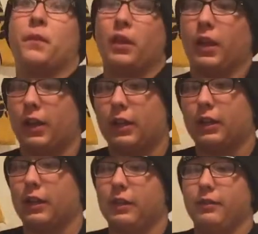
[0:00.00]
Like,
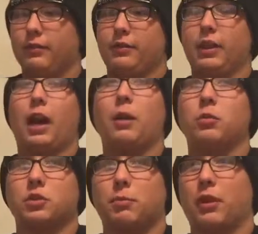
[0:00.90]
I
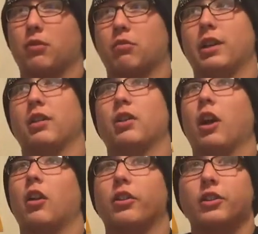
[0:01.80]
will spend
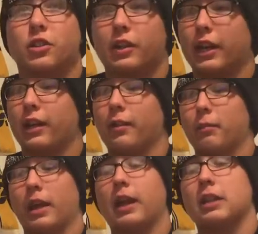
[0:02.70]
$300 on that game.
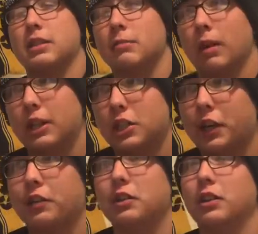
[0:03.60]
That is my
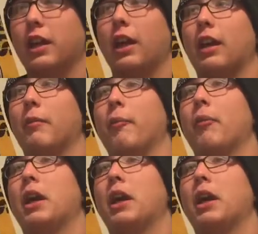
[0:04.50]
childhood game.